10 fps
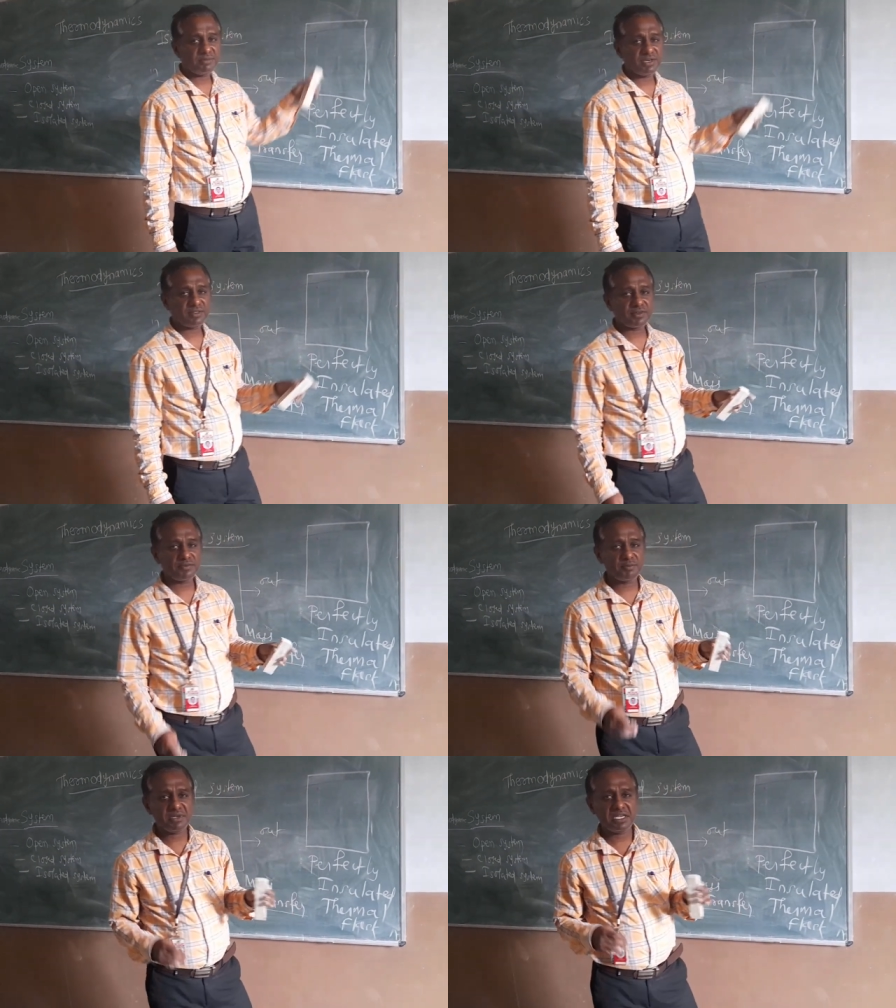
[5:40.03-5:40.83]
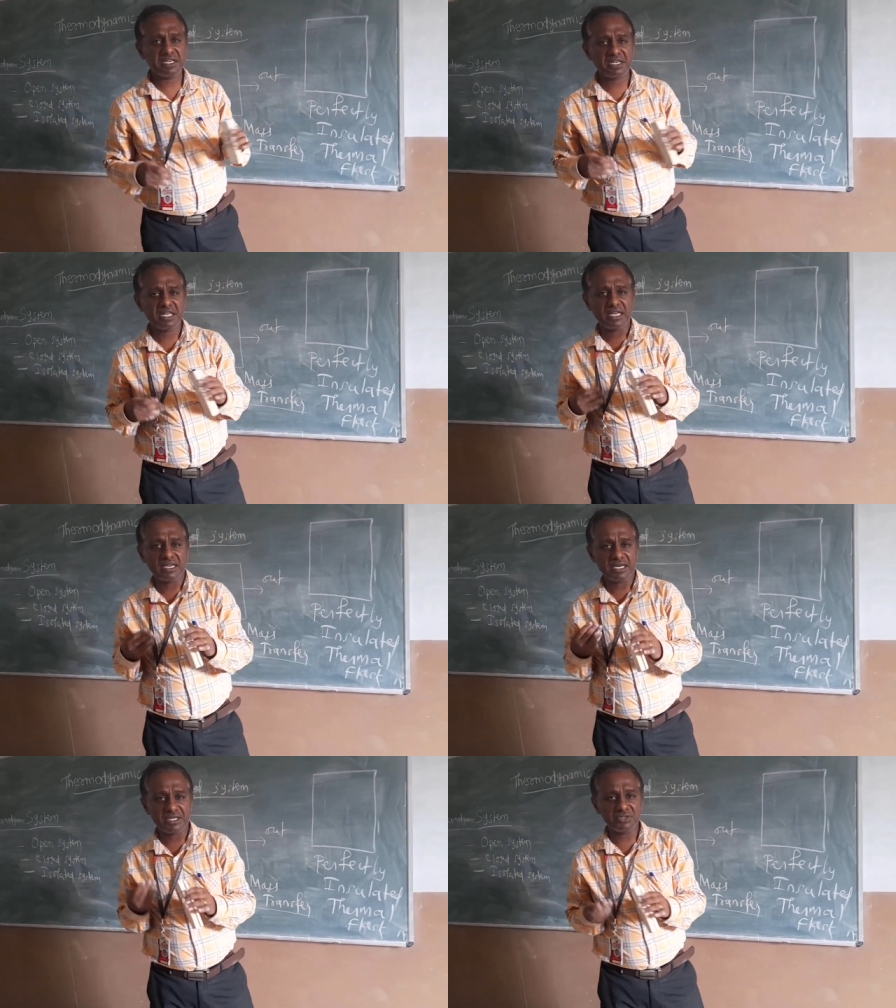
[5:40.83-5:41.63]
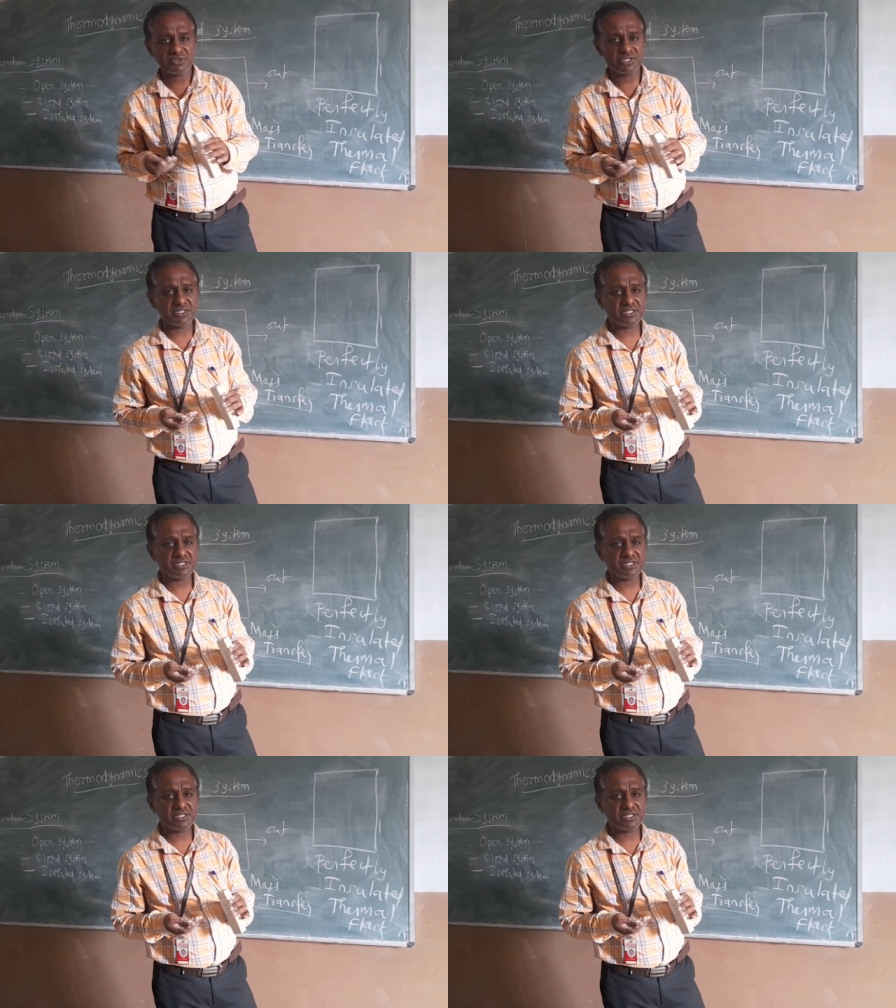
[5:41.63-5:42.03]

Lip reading: means it will be reducing